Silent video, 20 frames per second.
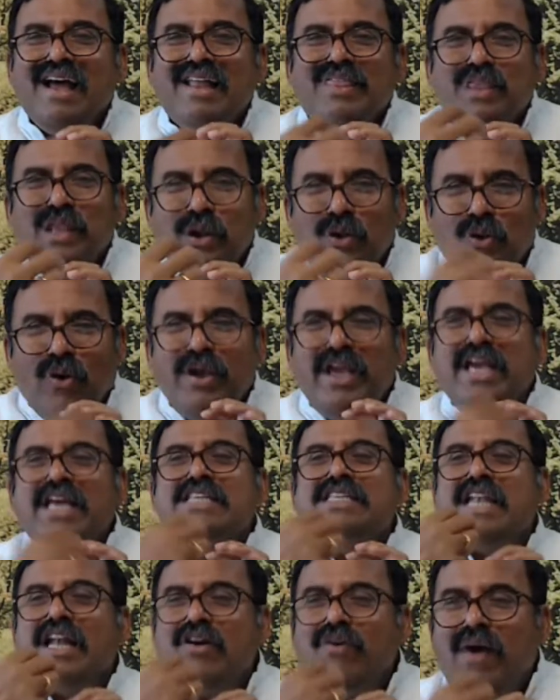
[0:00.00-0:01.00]
The knowing
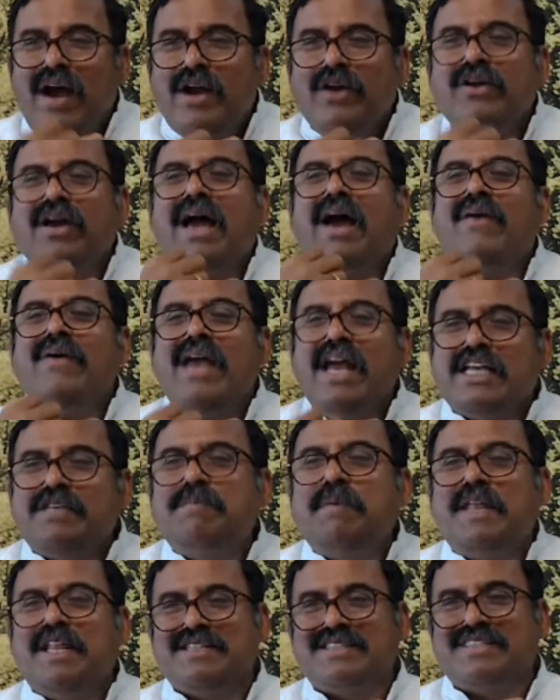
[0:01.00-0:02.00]
is required to have an
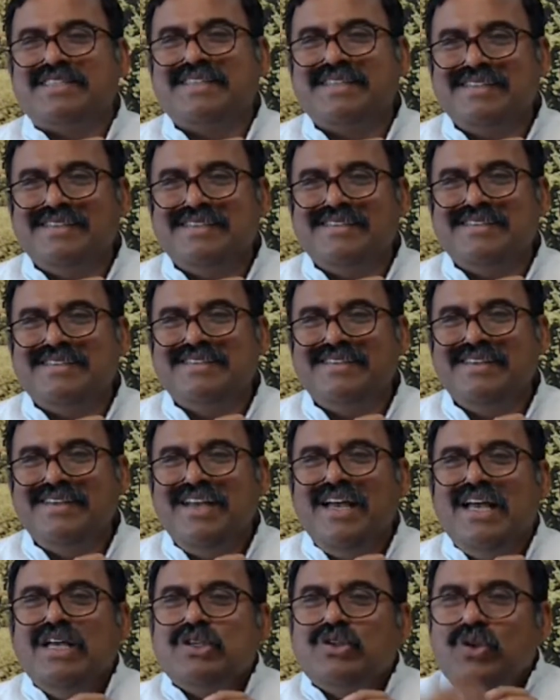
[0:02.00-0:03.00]
experience.
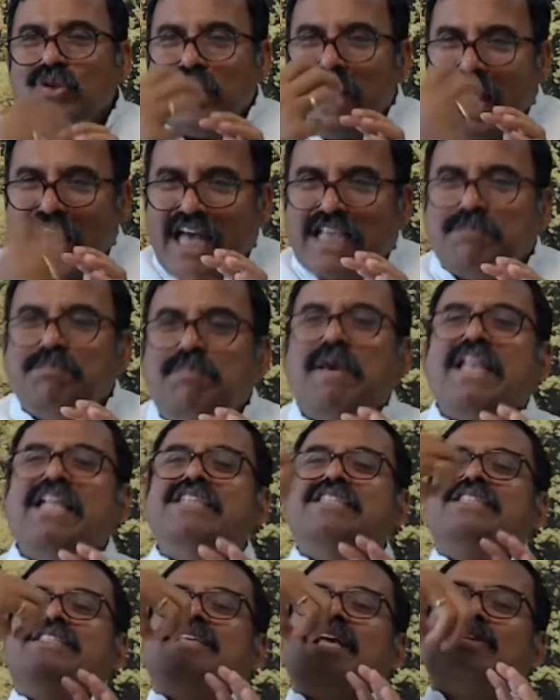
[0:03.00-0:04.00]
So the
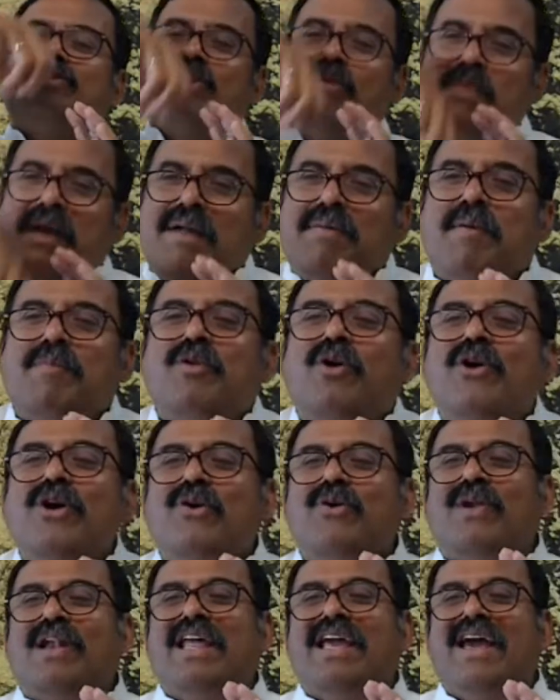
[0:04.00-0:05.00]
experience is also made up of
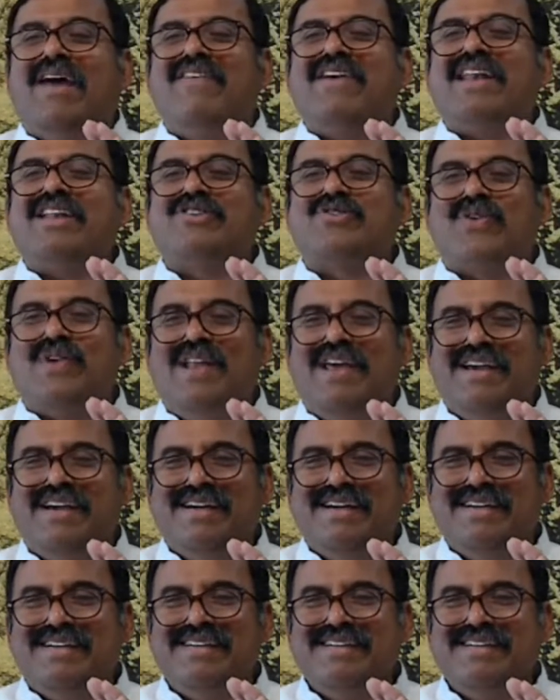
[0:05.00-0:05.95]
knowing only, awareness only.